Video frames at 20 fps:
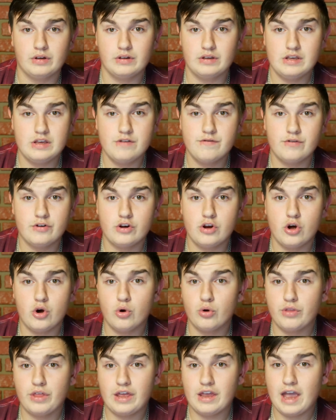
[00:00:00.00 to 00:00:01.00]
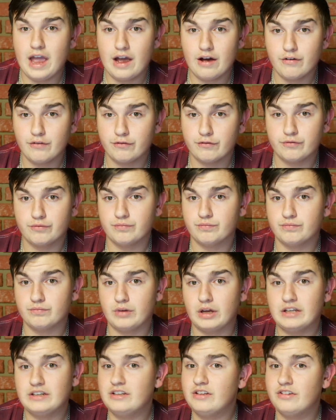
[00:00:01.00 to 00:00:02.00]
even though they have
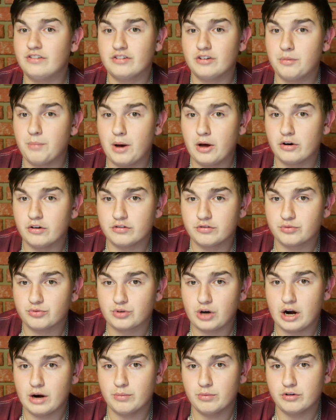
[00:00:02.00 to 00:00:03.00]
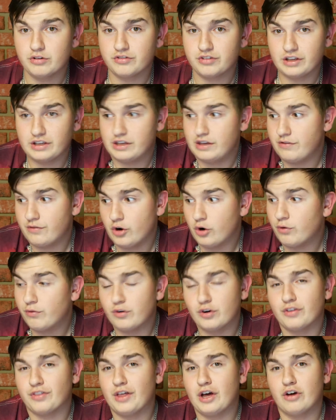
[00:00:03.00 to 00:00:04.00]
a decent amount of subscribers, like even over
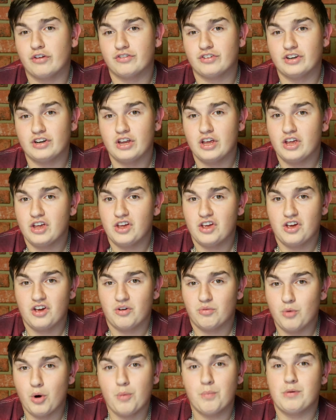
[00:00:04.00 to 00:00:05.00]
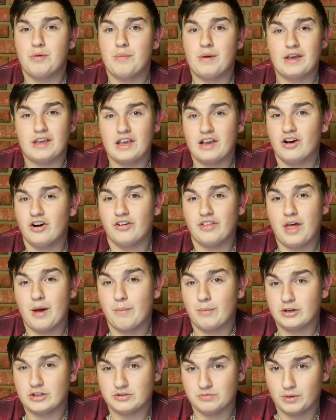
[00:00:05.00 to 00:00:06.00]
1,000, won't be making all that
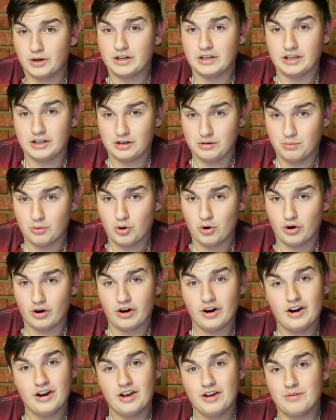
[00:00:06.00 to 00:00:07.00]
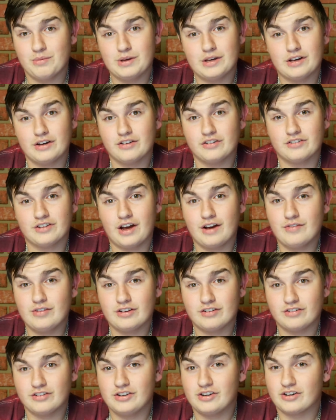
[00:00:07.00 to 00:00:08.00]
much money anymore, because
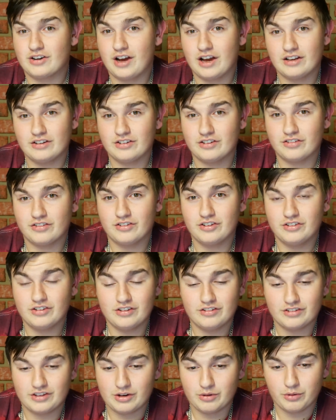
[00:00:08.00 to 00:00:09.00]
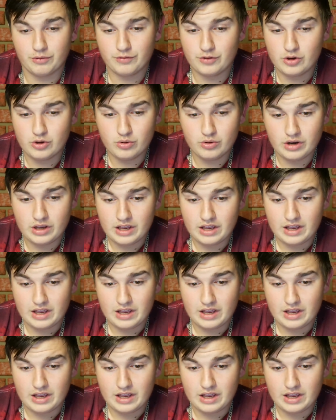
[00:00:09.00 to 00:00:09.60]
obviously your content still needs to get reviewed,